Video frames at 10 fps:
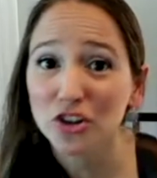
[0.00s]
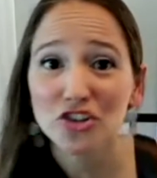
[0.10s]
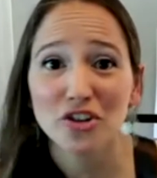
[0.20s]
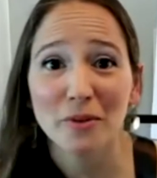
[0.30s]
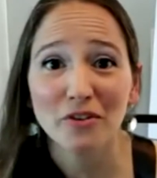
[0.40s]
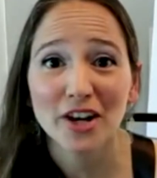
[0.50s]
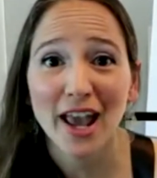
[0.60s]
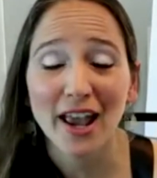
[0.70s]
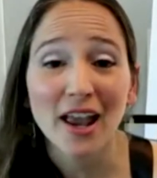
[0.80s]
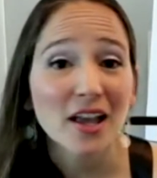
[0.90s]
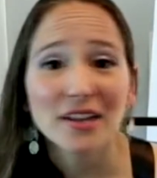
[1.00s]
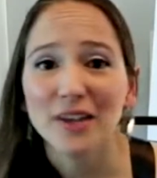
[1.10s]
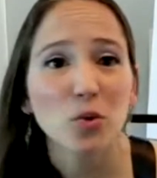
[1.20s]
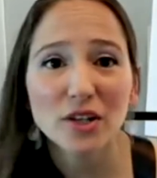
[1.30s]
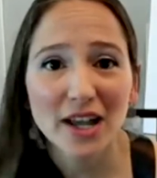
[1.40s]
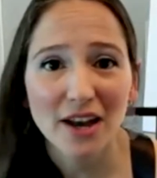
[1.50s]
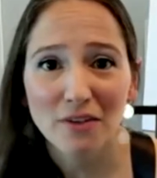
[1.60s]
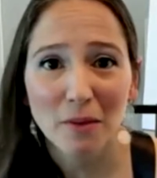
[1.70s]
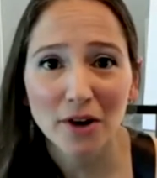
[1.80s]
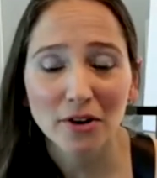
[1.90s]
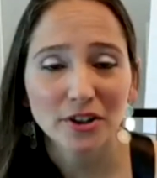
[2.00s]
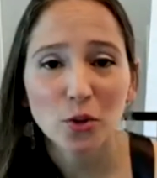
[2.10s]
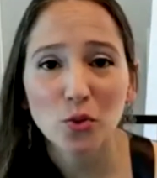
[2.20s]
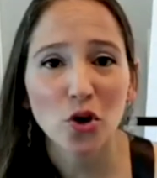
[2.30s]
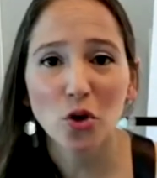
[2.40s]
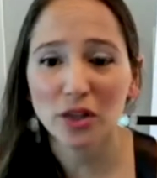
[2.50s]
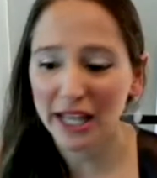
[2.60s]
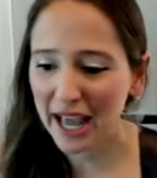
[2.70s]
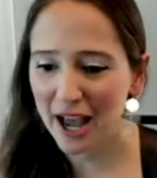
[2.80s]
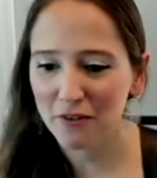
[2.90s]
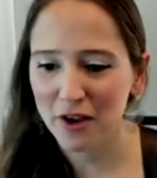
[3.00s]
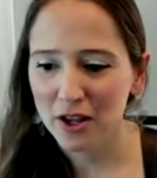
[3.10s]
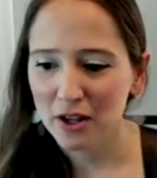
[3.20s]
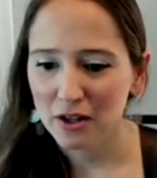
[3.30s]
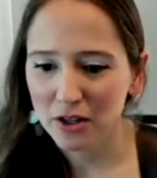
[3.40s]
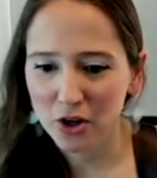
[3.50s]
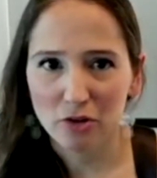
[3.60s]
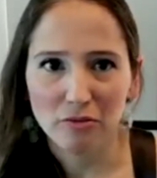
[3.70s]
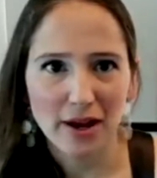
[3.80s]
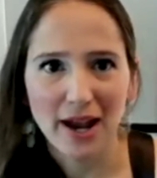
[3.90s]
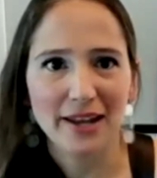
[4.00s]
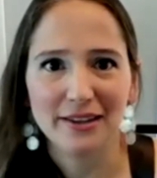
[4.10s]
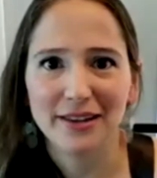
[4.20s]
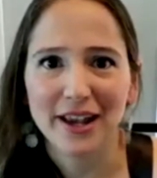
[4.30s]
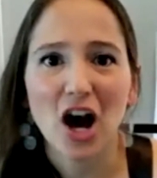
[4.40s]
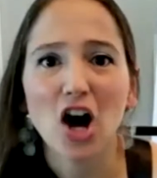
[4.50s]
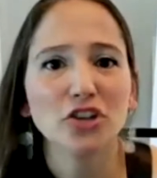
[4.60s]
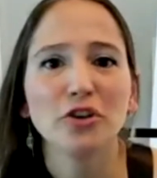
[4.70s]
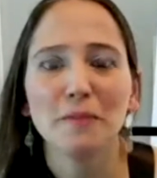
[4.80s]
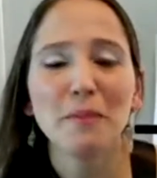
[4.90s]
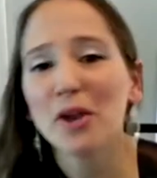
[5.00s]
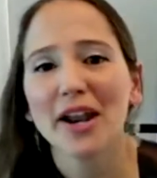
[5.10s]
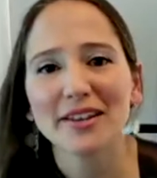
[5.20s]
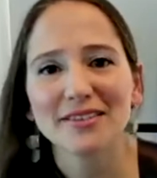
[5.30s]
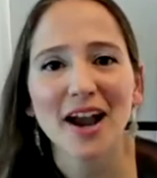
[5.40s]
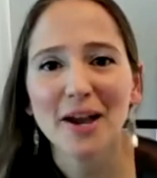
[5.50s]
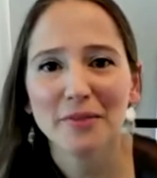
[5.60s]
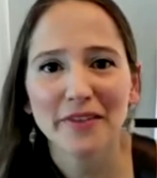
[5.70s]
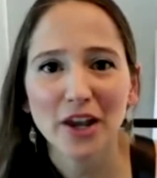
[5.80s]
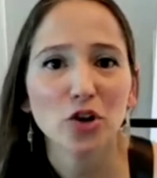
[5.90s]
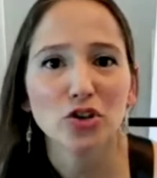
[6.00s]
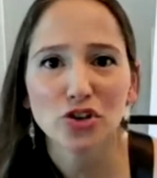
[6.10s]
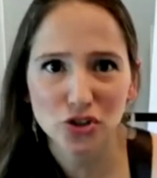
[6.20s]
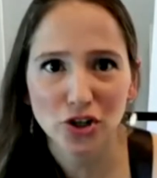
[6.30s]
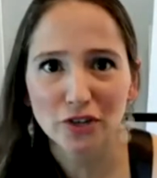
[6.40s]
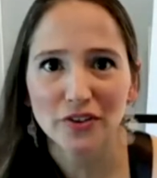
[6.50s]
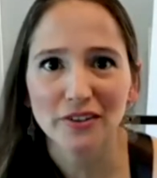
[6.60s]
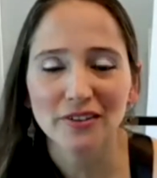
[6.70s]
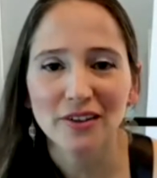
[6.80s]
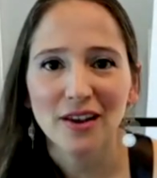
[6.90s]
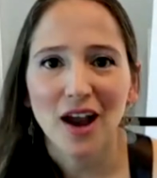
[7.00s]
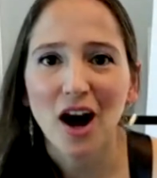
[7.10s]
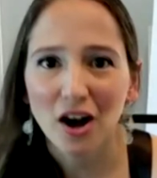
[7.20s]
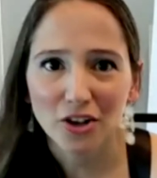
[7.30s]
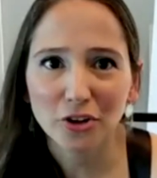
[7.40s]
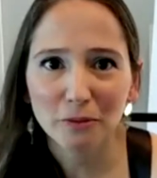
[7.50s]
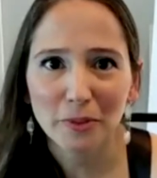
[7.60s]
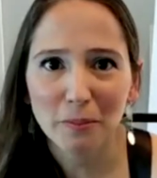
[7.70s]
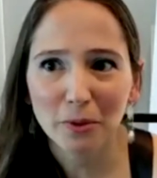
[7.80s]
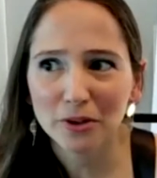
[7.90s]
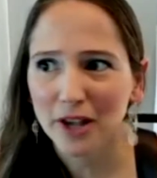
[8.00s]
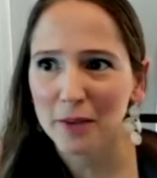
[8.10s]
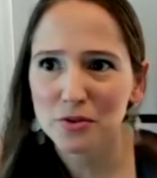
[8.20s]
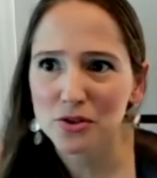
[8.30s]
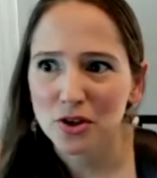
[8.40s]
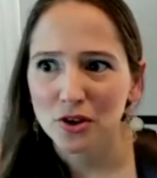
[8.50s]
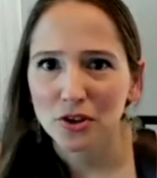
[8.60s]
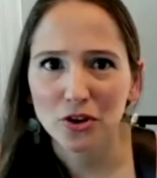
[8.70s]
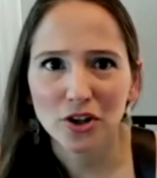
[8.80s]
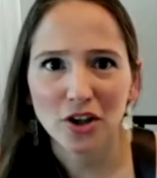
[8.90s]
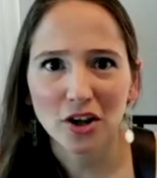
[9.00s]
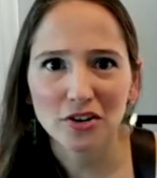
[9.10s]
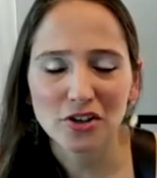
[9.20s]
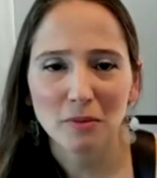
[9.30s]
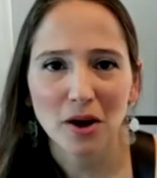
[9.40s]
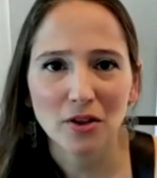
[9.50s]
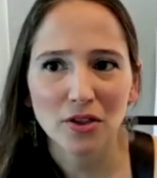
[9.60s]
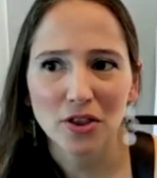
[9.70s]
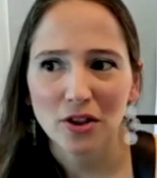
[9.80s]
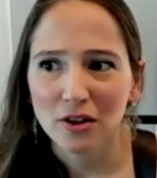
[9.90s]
the gym every day, they wouldn't have a model. They would only have, like 100 people at a time that they could service. 100 people times $30 a month.